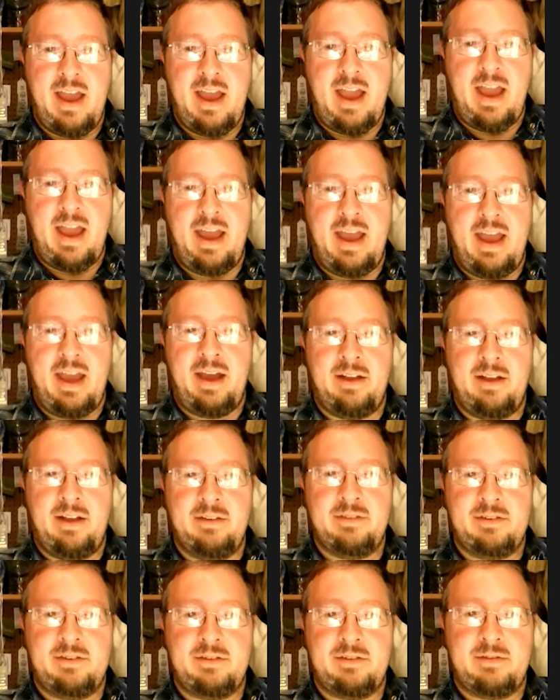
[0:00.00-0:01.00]

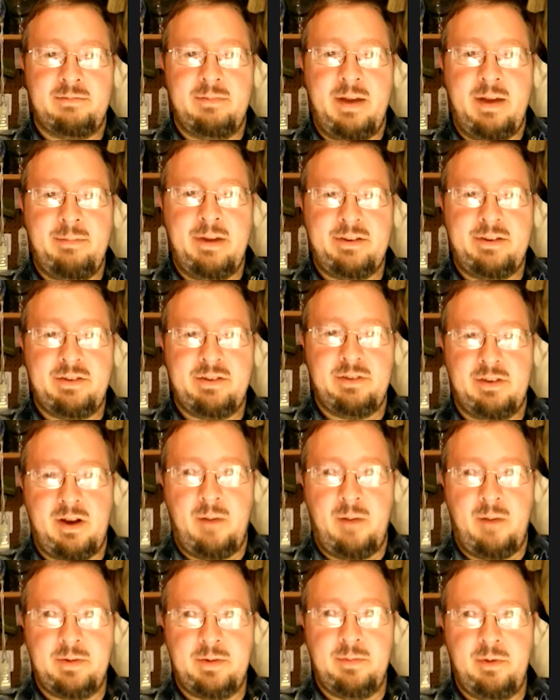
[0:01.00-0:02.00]
and man, make sure they're
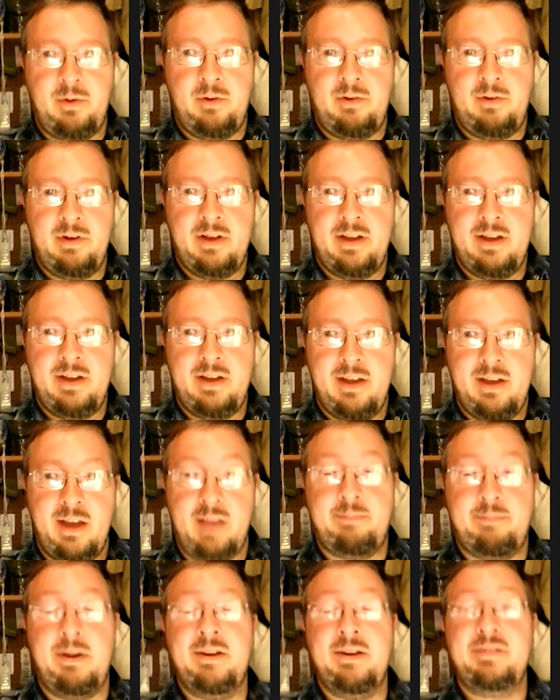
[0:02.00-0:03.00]
comfortable,
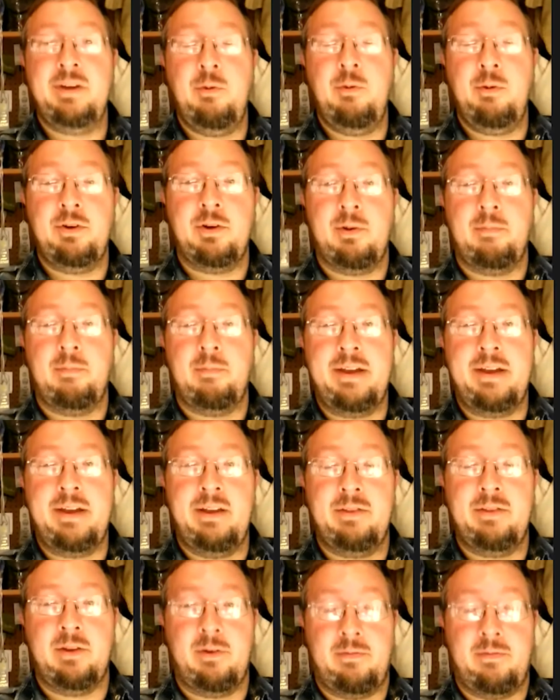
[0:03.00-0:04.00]
especially when you're
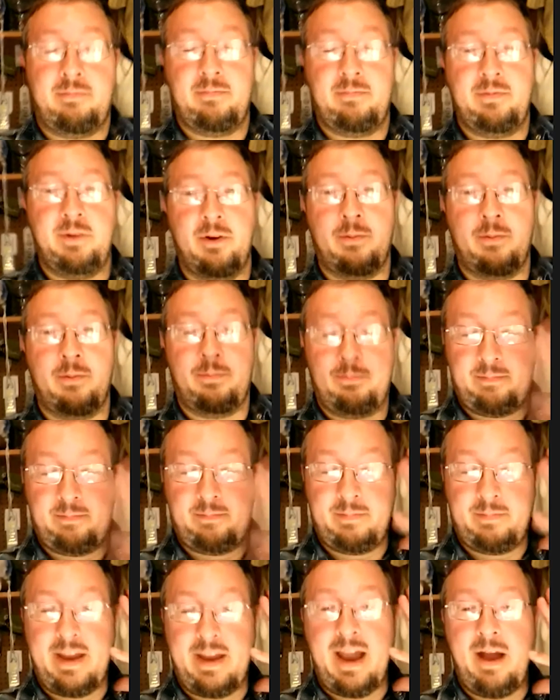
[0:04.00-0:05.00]
making their
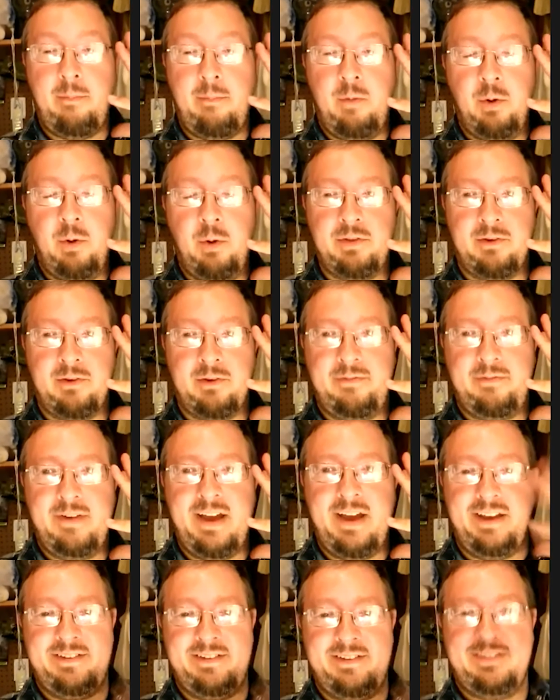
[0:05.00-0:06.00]
a mold of their
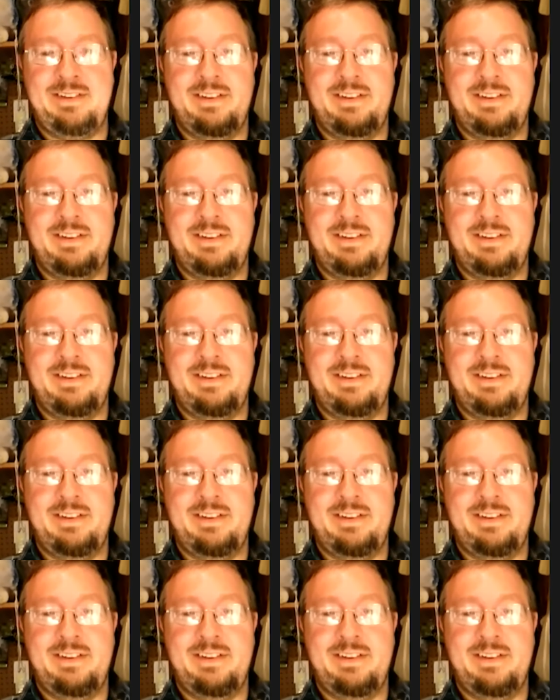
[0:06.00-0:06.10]
face.